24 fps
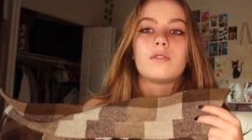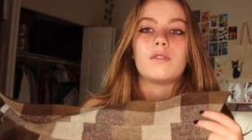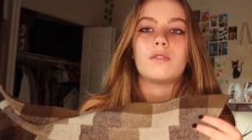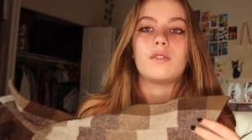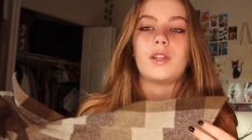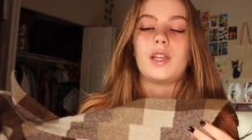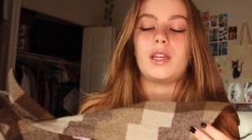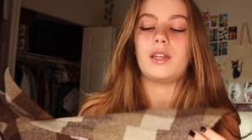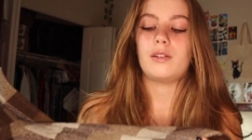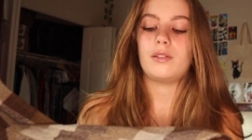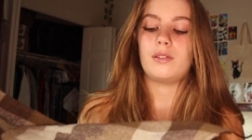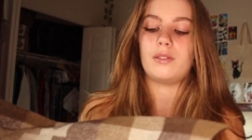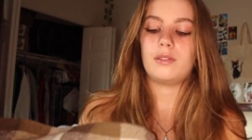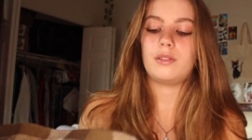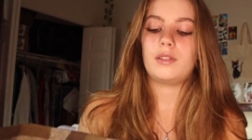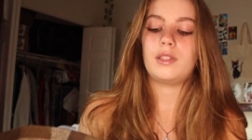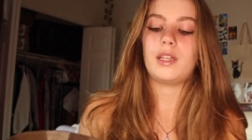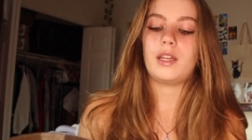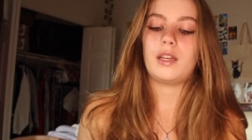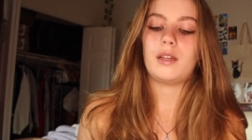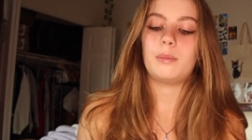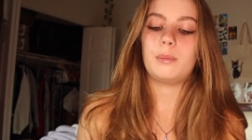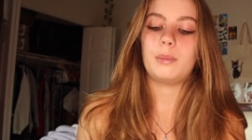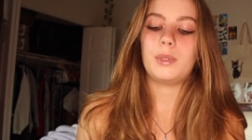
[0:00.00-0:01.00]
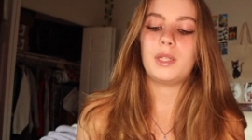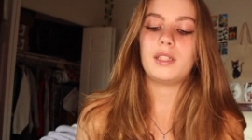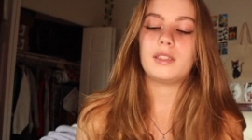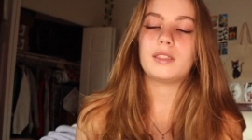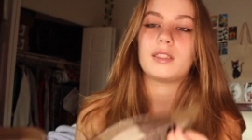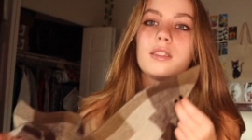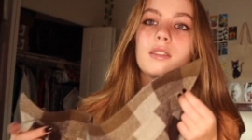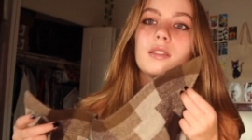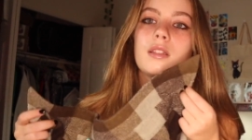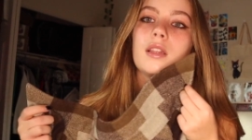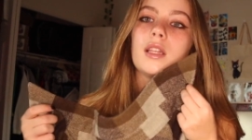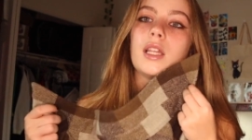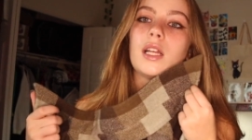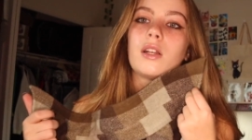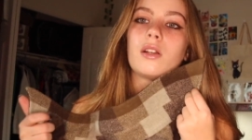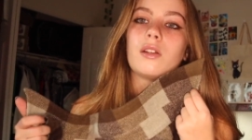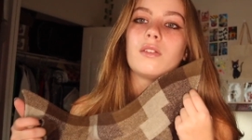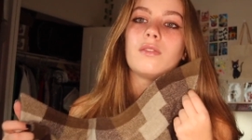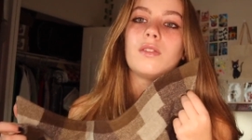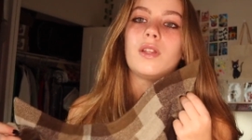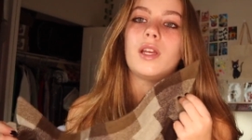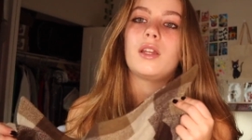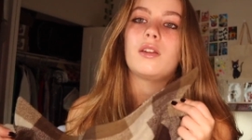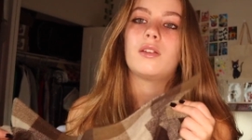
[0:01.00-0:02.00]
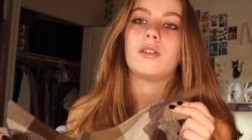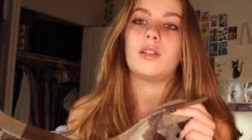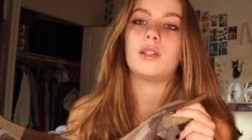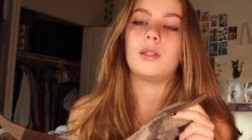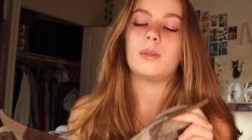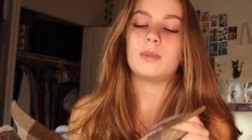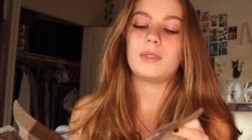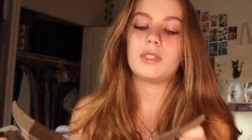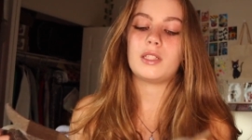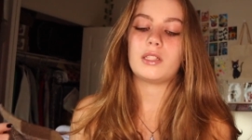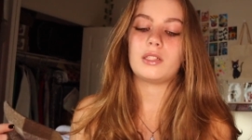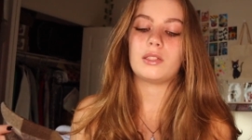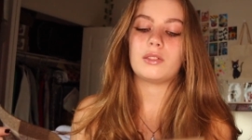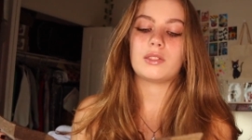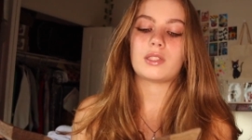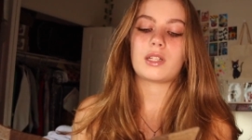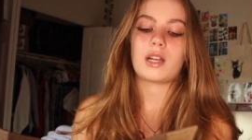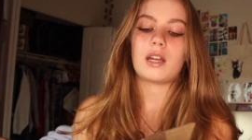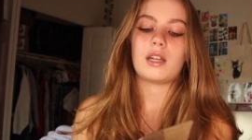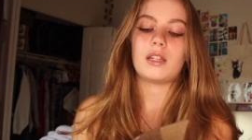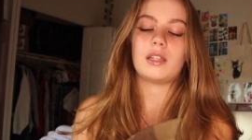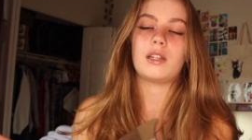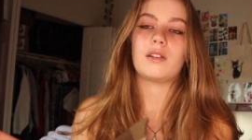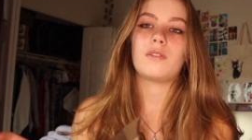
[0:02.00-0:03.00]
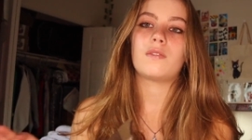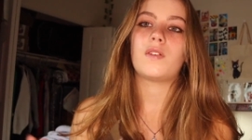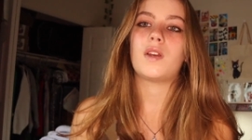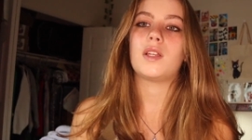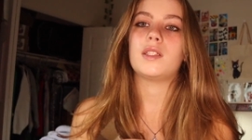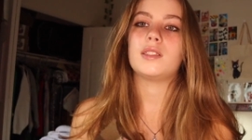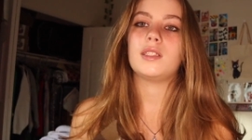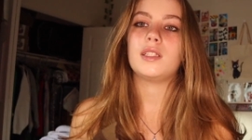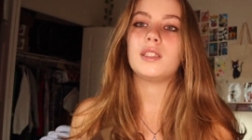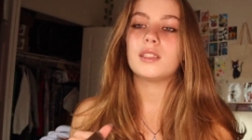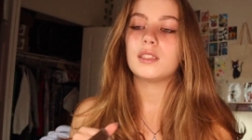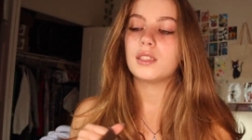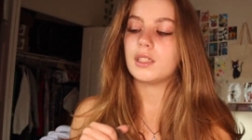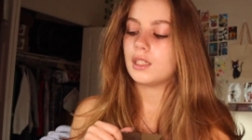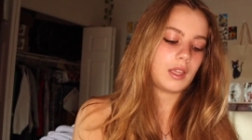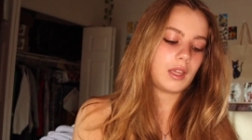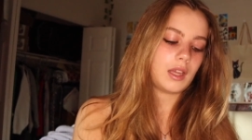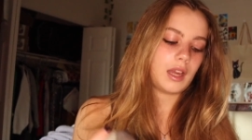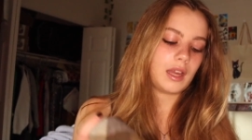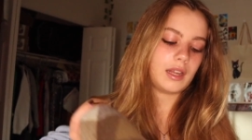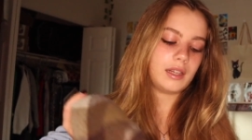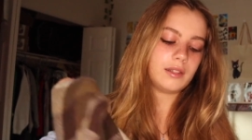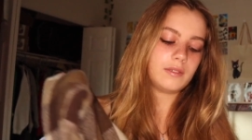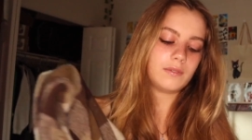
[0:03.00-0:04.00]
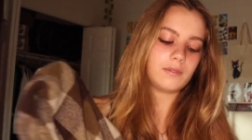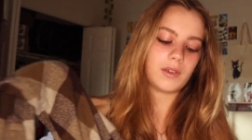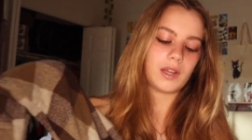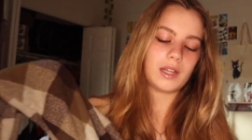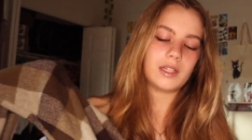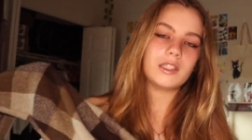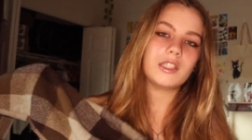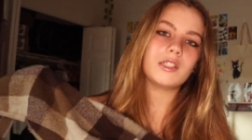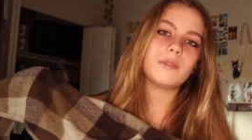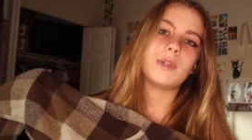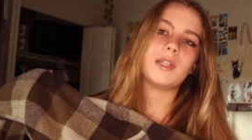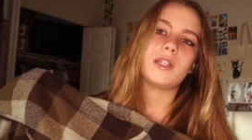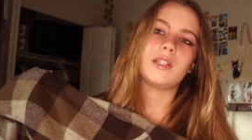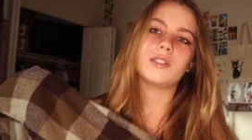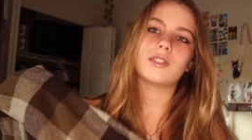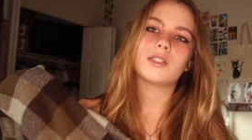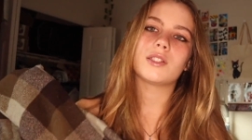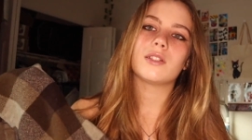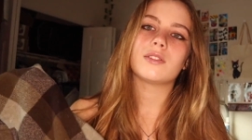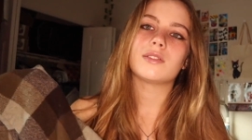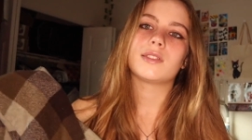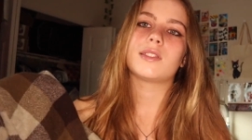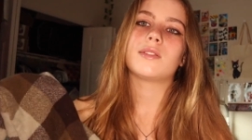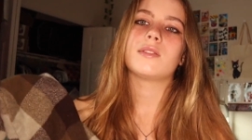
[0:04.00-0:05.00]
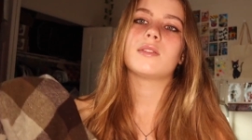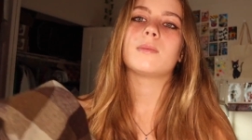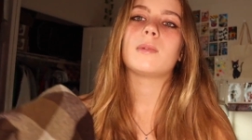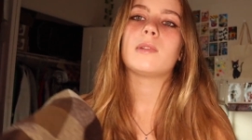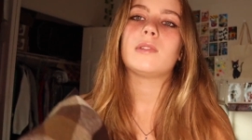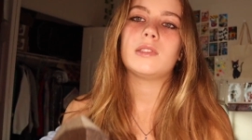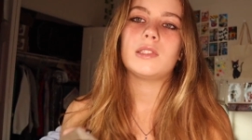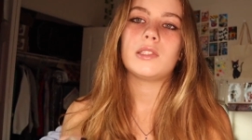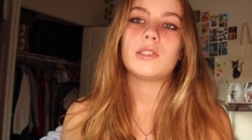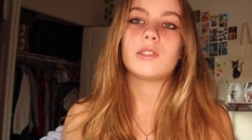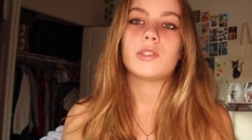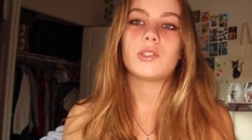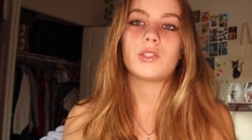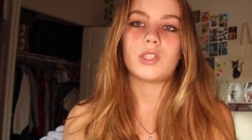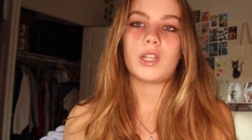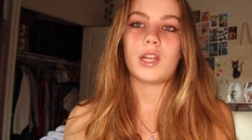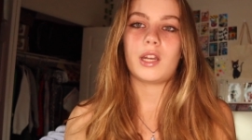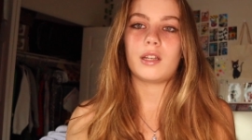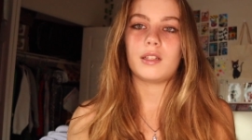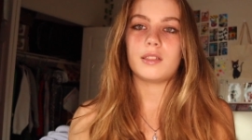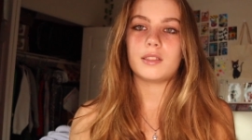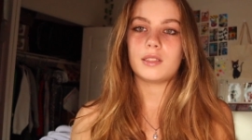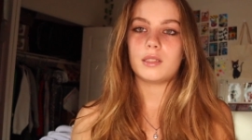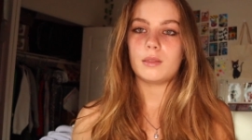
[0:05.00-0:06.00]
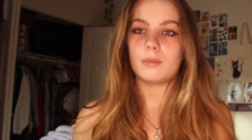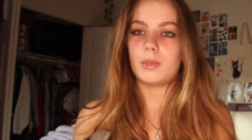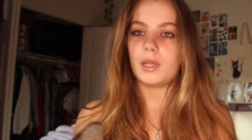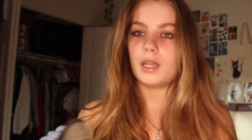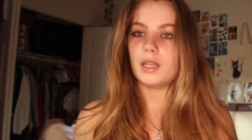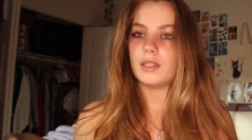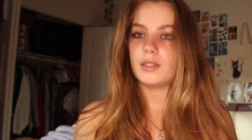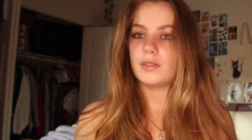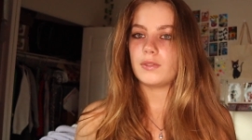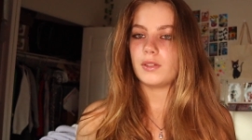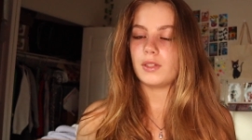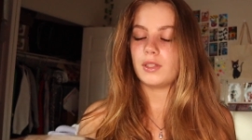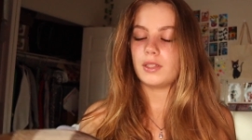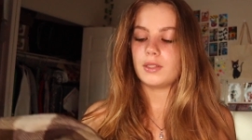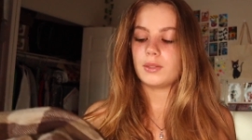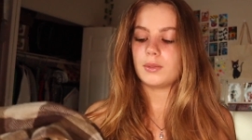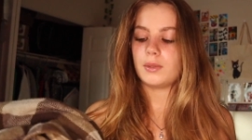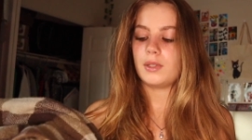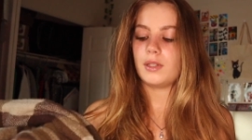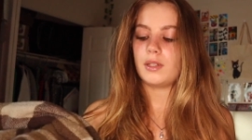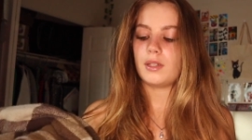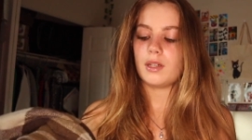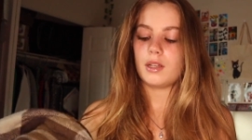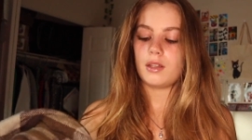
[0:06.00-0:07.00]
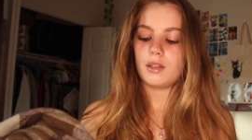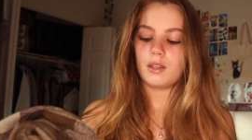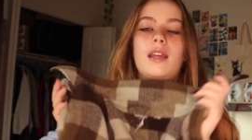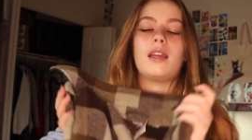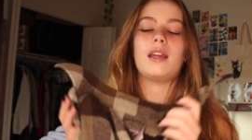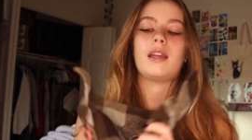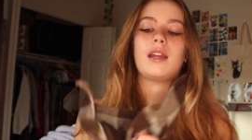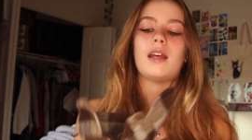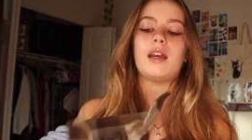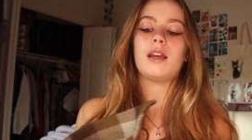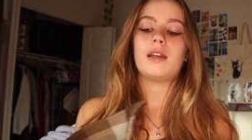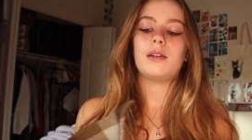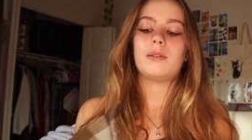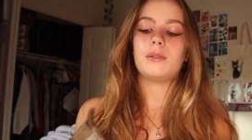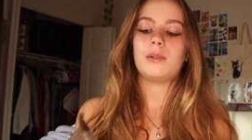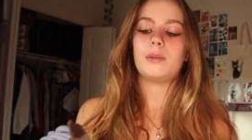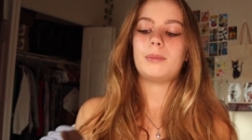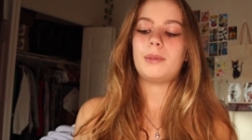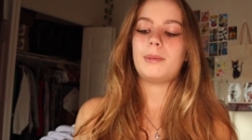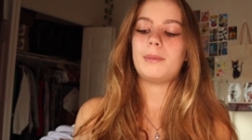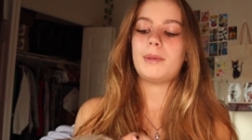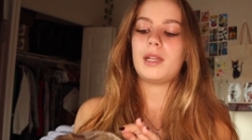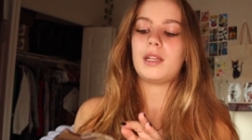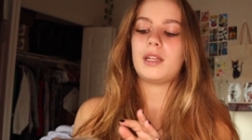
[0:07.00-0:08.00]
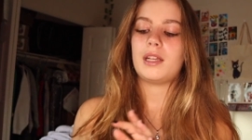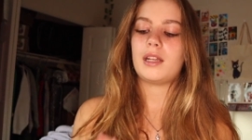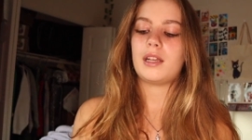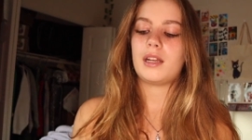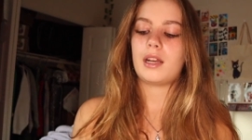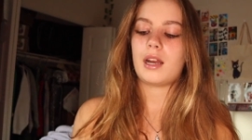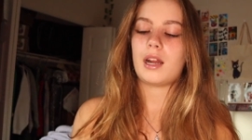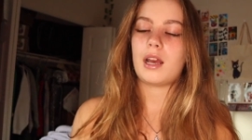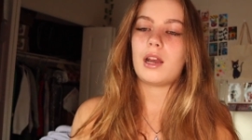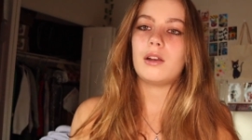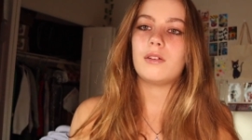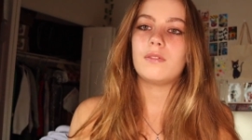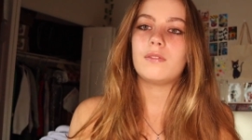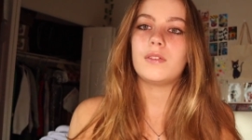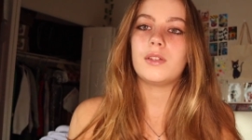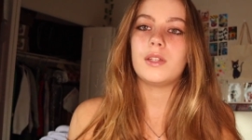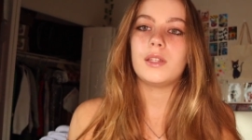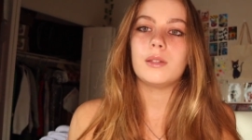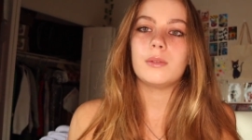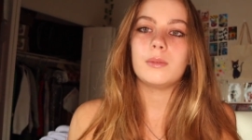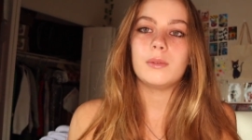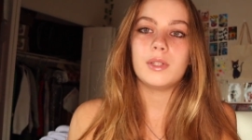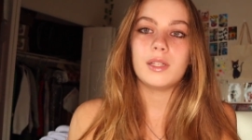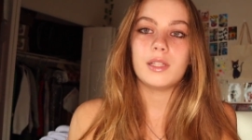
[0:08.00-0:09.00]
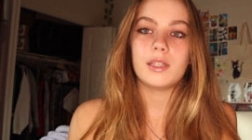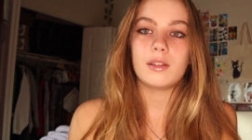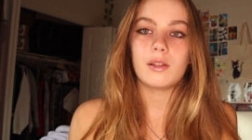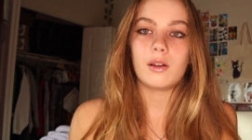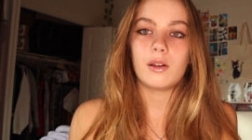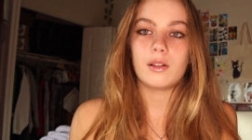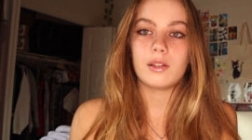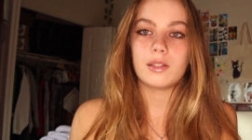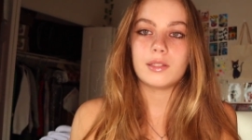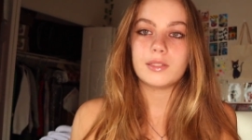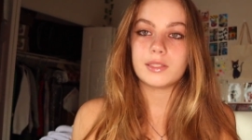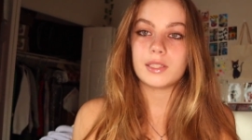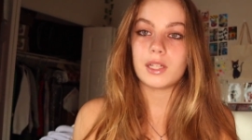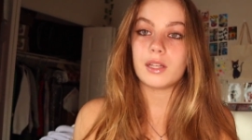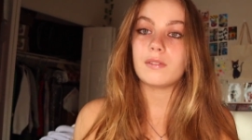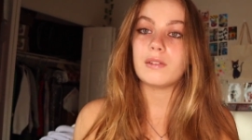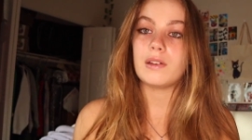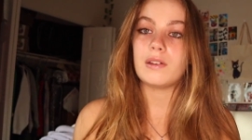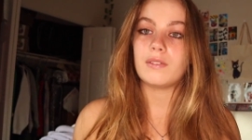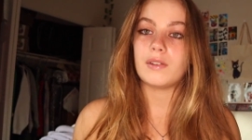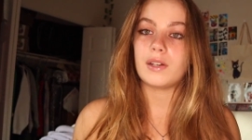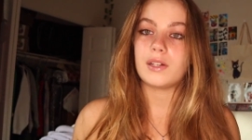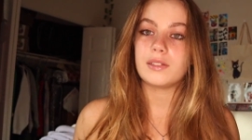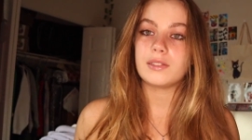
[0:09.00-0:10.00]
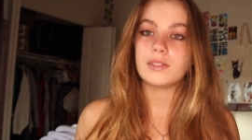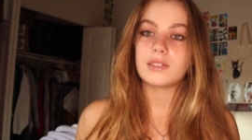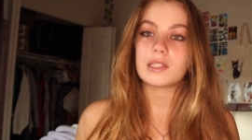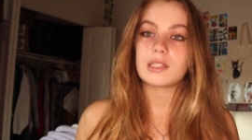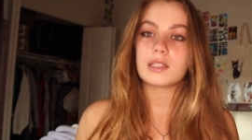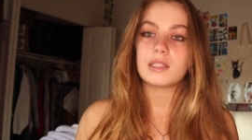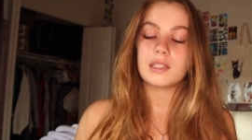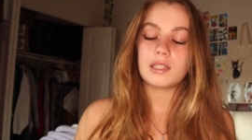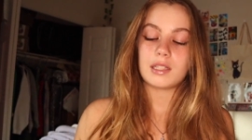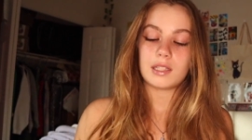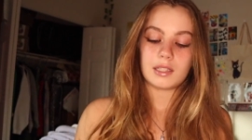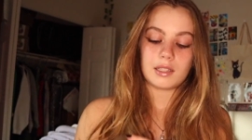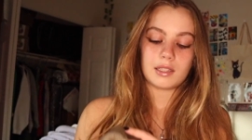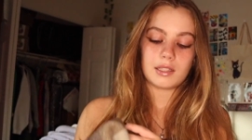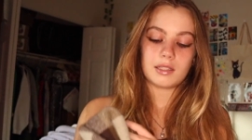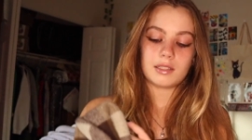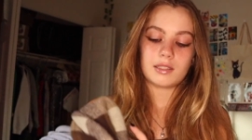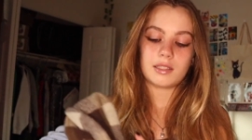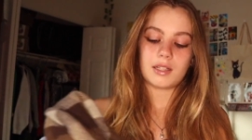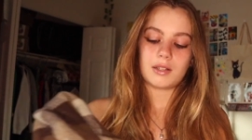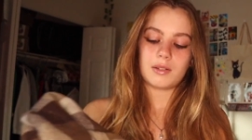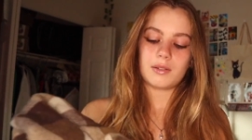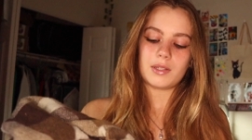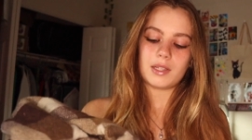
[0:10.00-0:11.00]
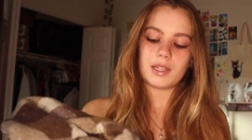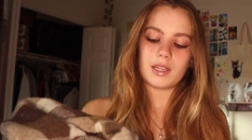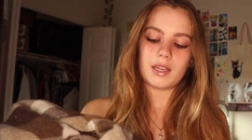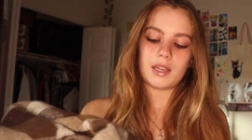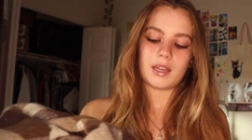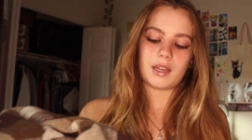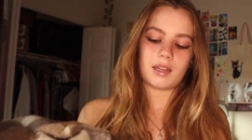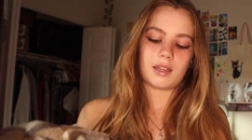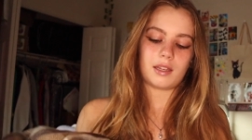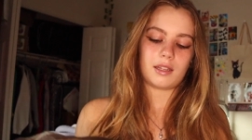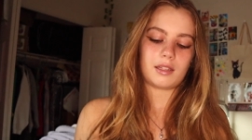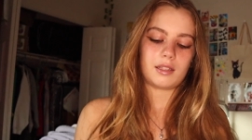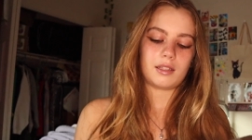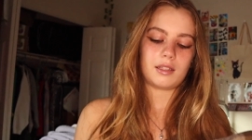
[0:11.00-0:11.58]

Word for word: Flannel. Yeah, but it's a thicker flannel and the material is kind of like fuzzy. I didn't find too many shirts. It was mostly just jackets and pants for this one. And I will be making an outfit with all the stuff I found. So yeah.